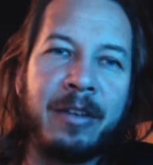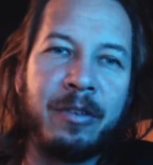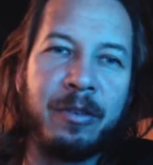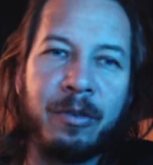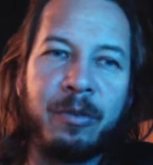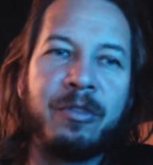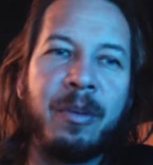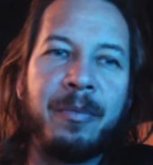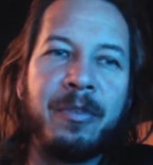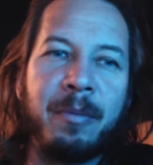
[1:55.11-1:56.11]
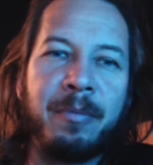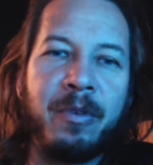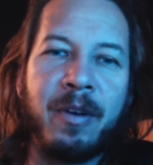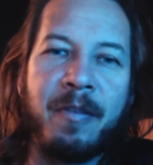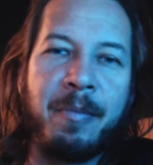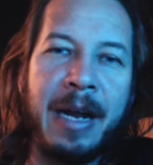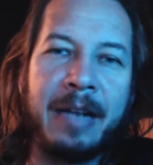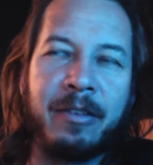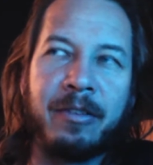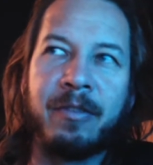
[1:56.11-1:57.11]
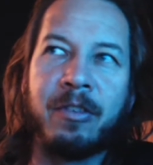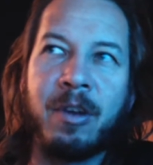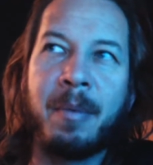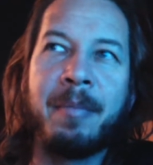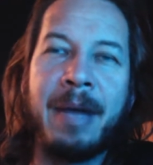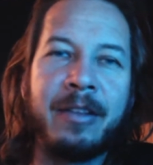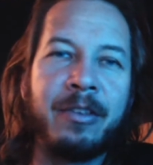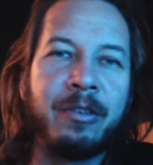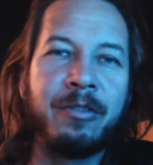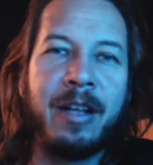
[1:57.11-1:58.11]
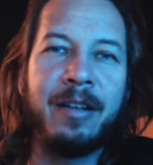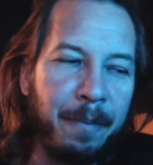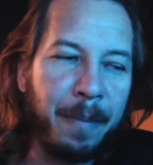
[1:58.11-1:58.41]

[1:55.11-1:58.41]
or some sort of a practice of just coming back to yourself,